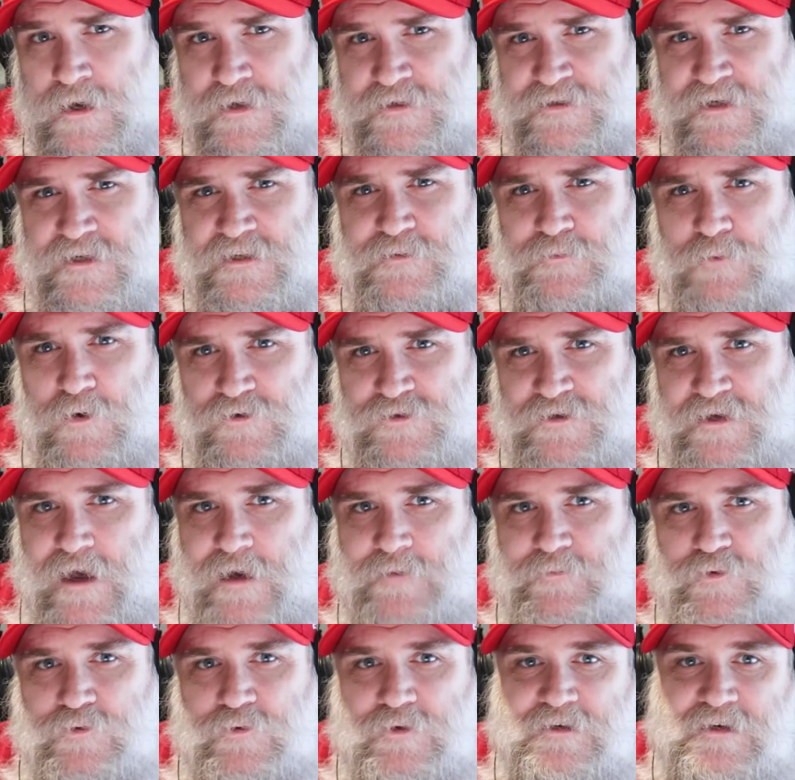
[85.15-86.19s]
Since most
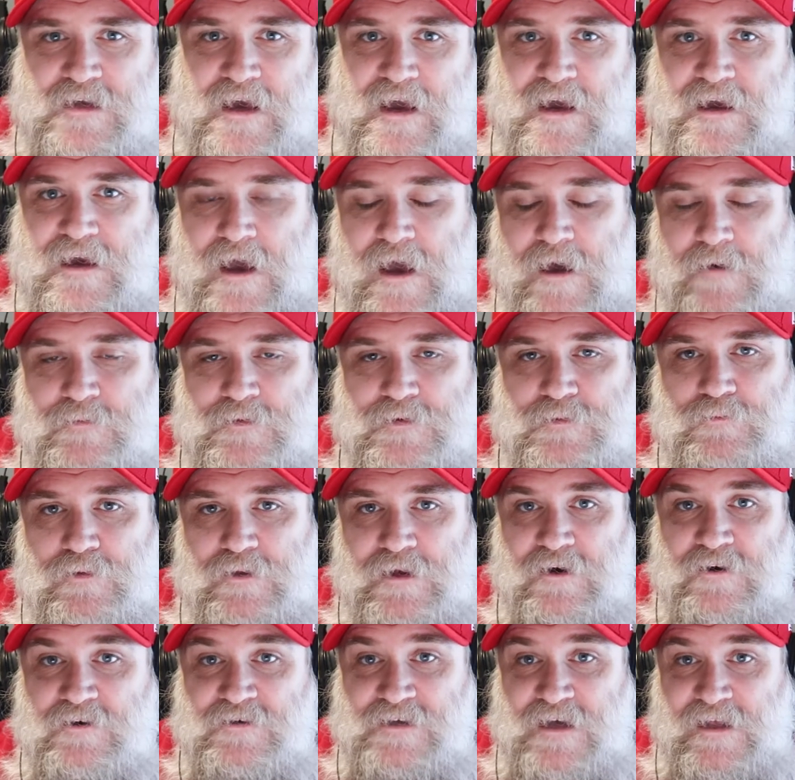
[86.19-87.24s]
games were day games,
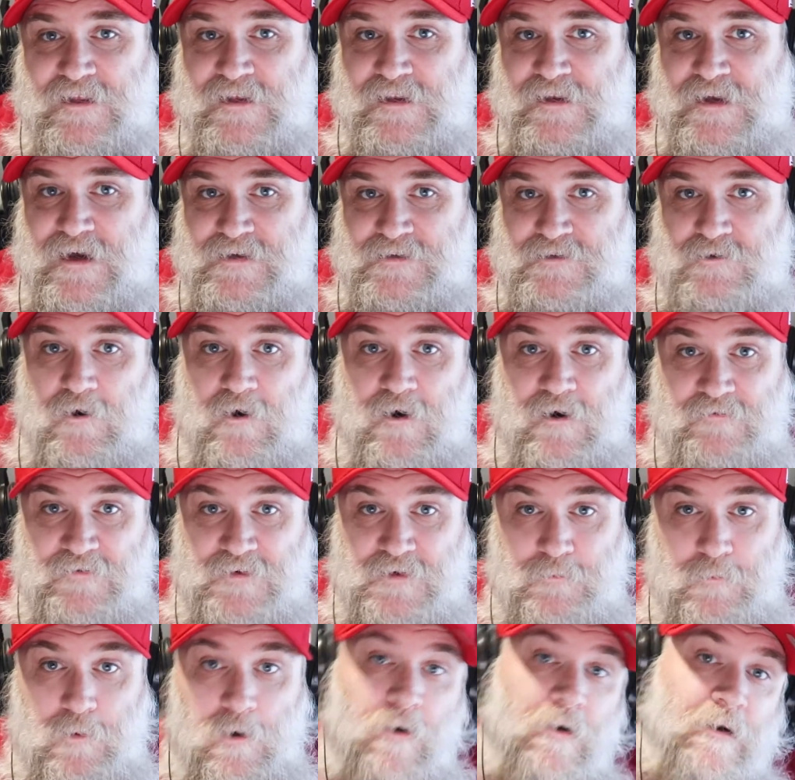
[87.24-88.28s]
players had the nights off
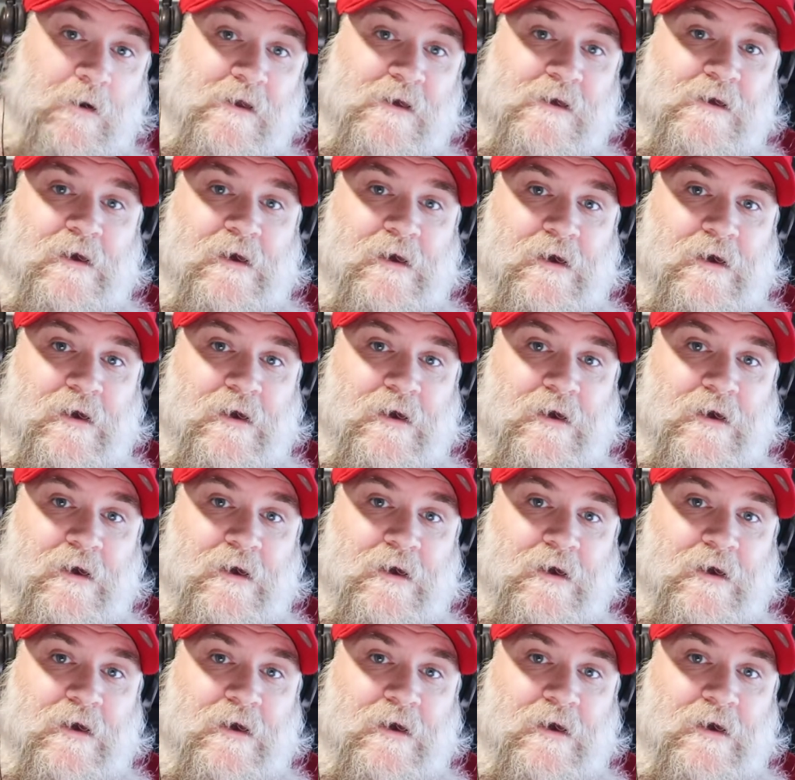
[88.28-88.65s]
to party,